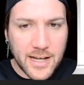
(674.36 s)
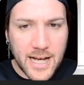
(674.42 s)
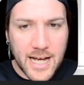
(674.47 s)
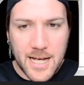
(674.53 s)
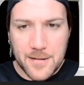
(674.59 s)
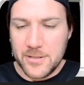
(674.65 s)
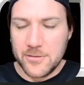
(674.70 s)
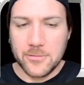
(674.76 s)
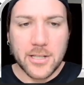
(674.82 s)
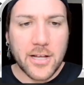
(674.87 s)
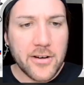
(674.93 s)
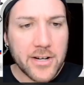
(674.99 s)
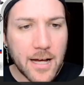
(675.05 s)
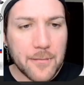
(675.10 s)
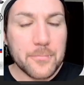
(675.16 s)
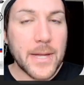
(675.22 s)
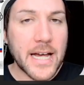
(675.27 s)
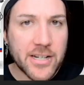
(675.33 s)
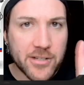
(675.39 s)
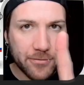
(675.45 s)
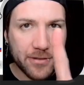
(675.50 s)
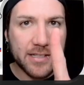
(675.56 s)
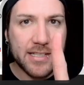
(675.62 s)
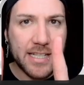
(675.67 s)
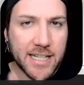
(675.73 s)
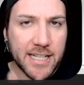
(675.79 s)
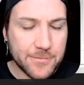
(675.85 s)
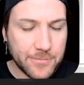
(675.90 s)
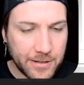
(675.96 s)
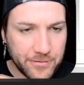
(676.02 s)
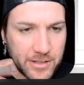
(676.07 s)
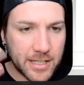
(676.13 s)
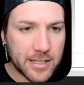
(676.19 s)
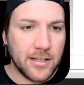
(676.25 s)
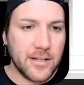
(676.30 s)
um, it will load up, make sure it syncs
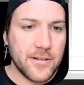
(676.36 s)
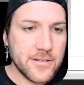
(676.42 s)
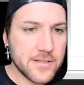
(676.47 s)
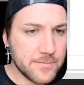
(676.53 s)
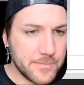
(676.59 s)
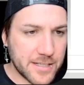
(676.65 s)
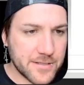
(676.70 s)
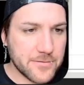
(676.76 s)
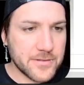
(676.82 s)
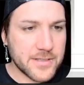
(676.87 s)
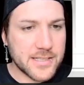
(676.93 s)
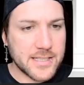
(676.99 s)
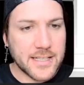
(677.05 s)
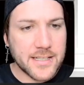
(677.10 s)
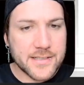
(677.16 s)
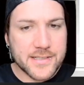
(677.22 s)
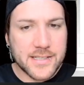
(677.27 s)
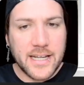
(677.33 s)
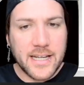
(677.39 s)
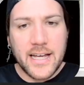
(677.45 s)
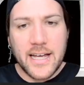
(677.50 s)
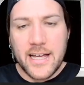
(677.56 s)
whenever you close, make sure it syncs.